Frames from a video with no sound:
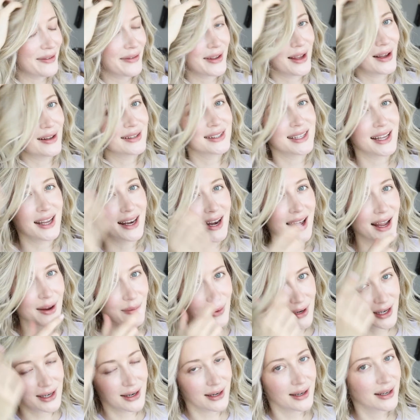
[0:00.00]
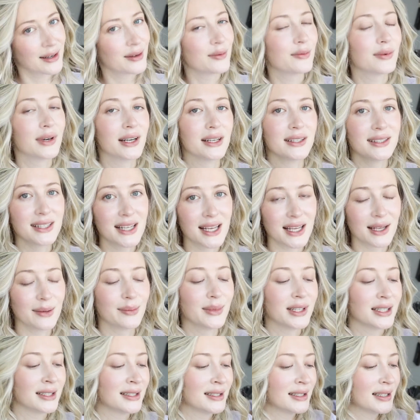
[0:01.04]
fiance and I, we're a
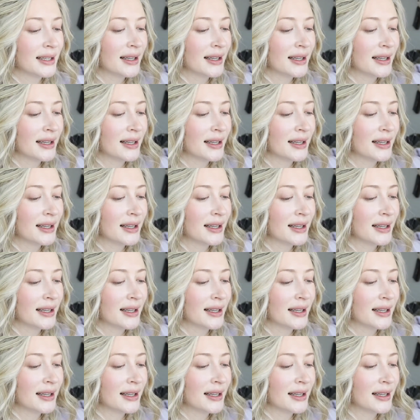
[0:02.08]
team,